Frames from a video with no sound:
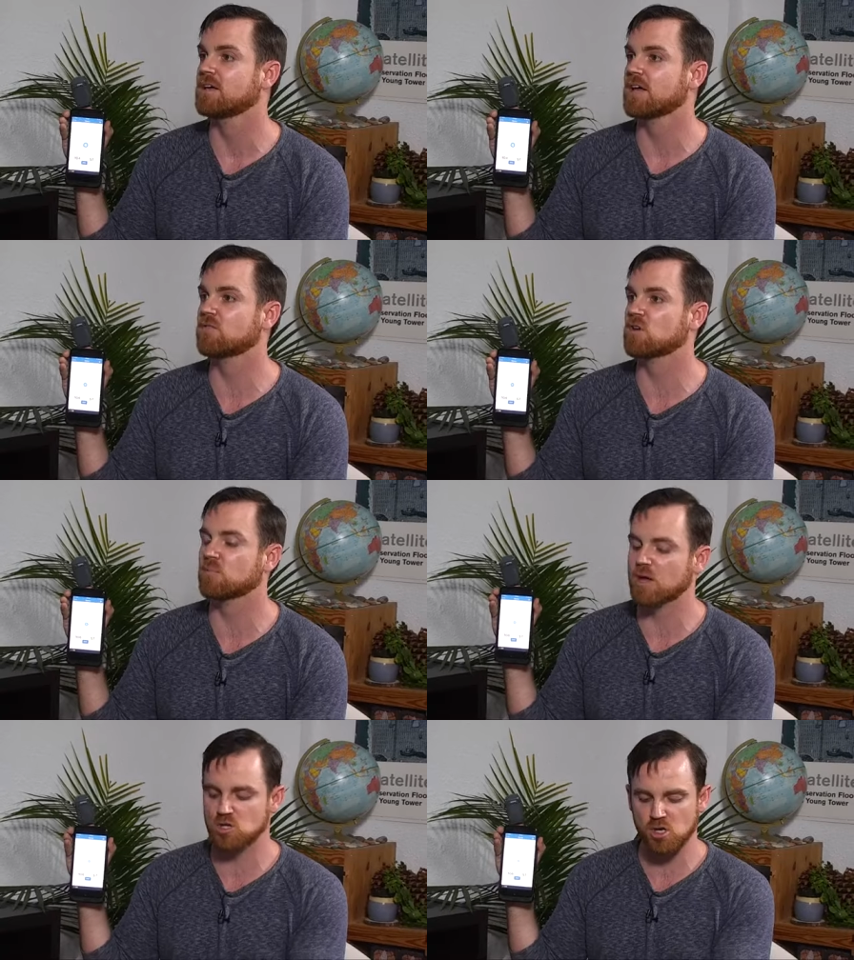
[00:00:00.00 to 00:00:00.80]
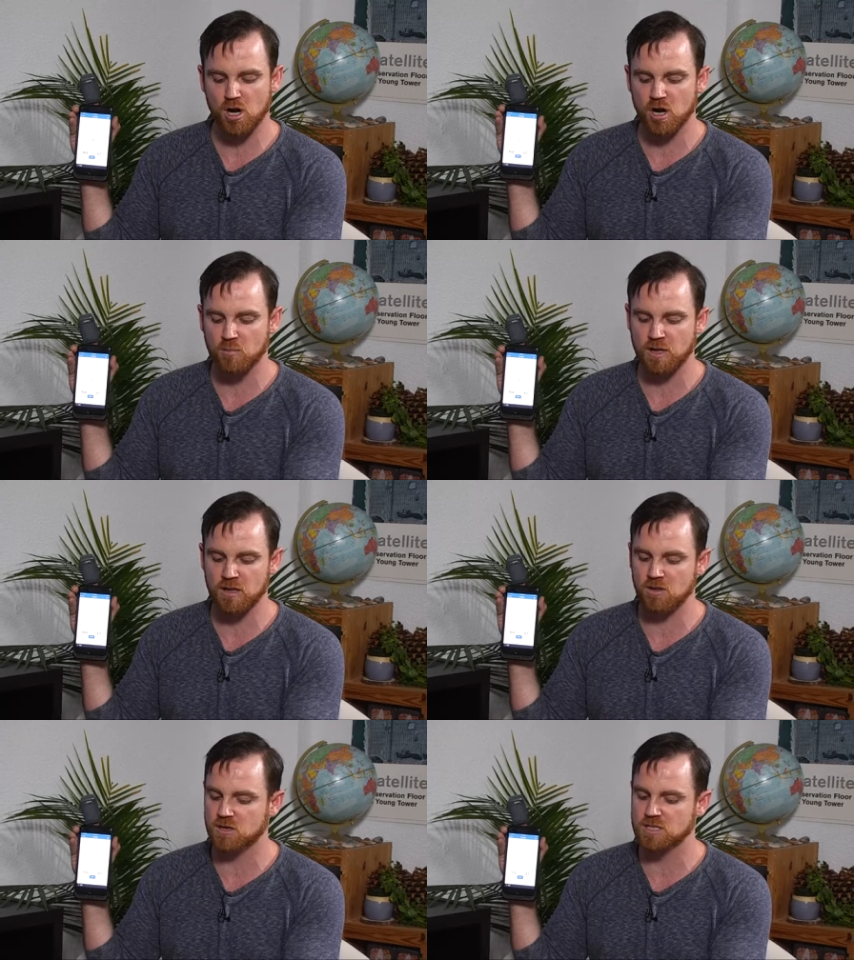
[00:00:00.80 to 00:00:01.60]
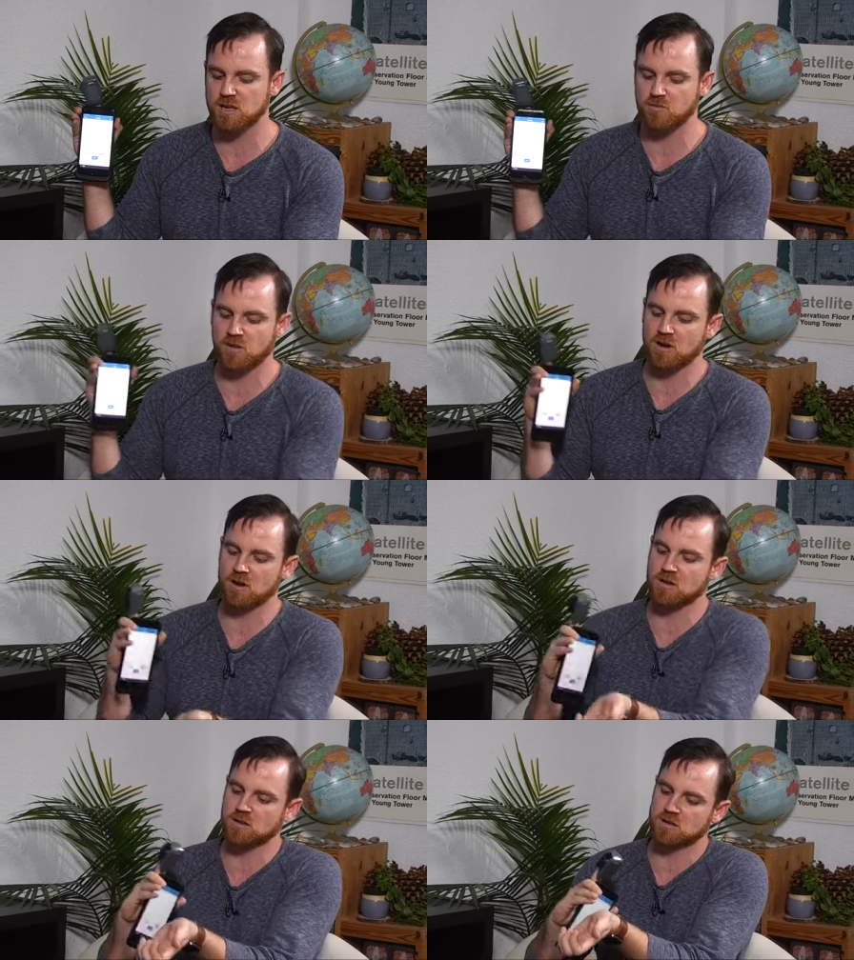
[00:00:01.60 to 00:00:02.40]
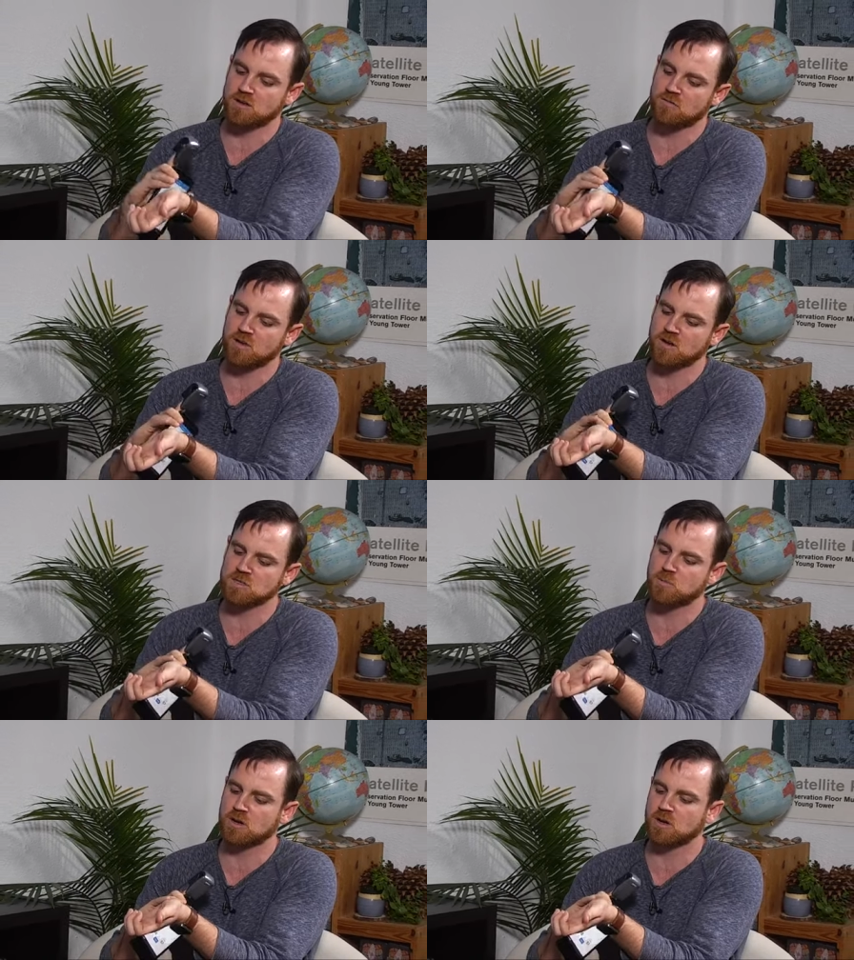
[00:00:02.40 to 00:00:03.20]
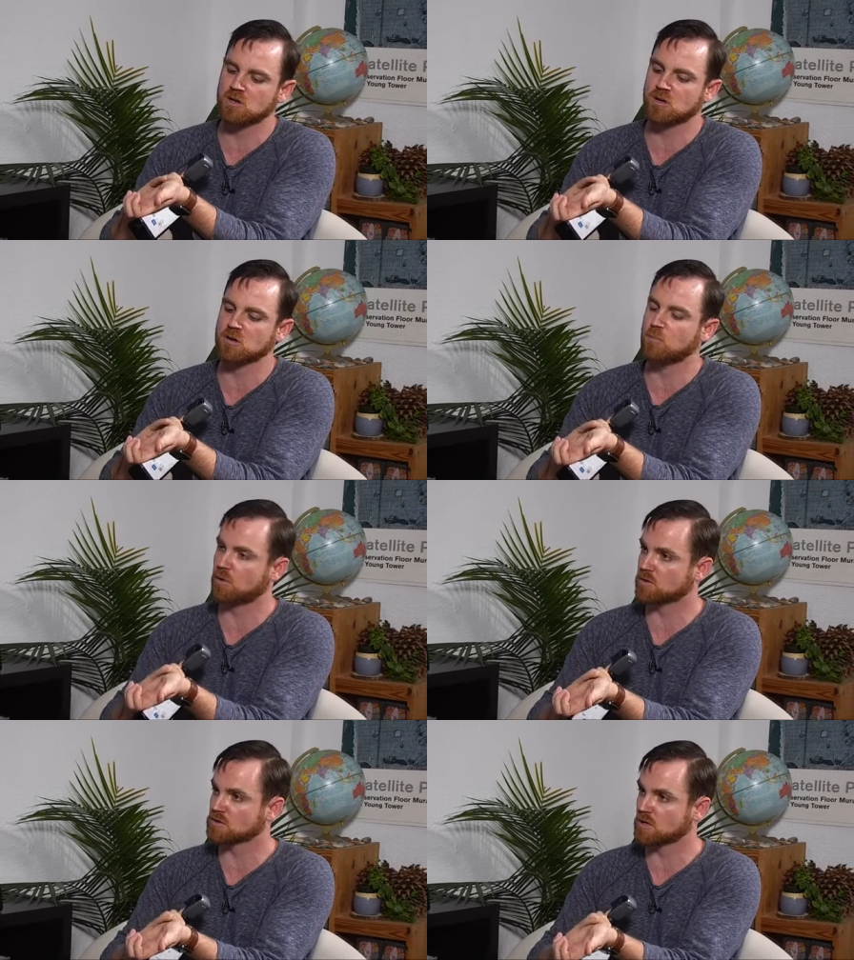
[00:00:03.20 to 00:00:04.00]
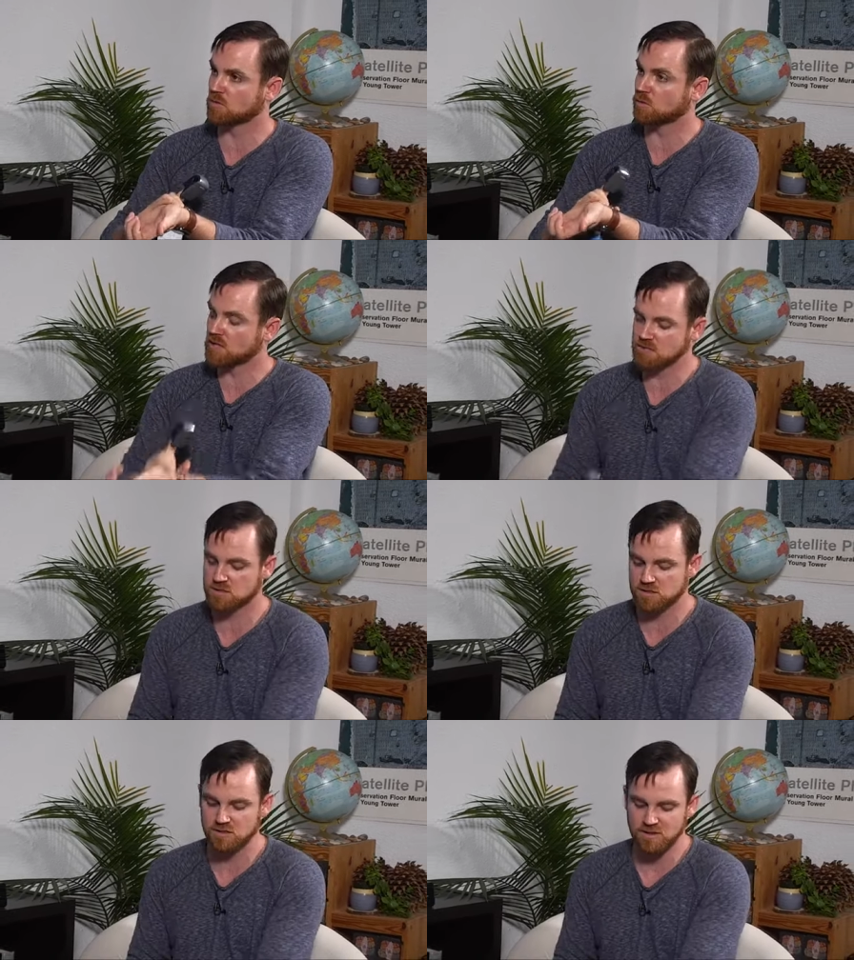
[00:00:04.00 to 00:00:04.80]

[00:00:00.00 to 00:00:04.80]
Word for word: If you can measure your heartbeat, you can take your finger fingers and put it on your pulse on your yeah, wrist.